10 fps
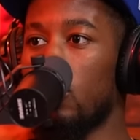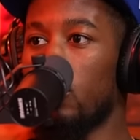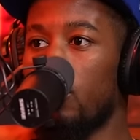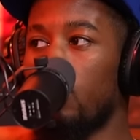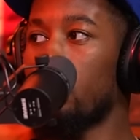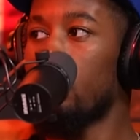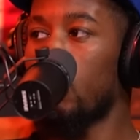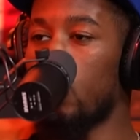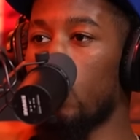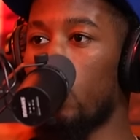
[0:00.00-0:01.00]
So yeah.
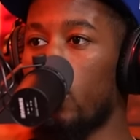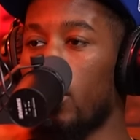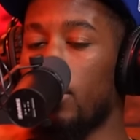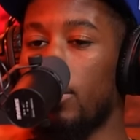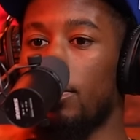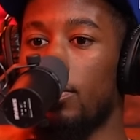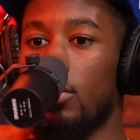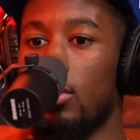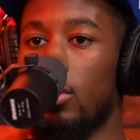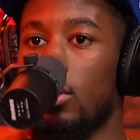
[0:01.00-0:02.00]
just showing up and.
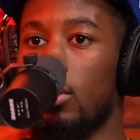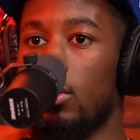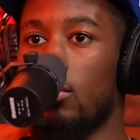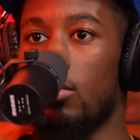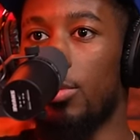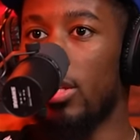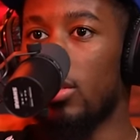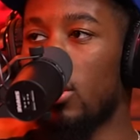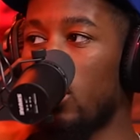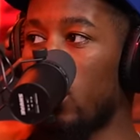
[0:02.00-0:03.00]

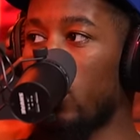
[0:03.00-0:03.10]
That's it.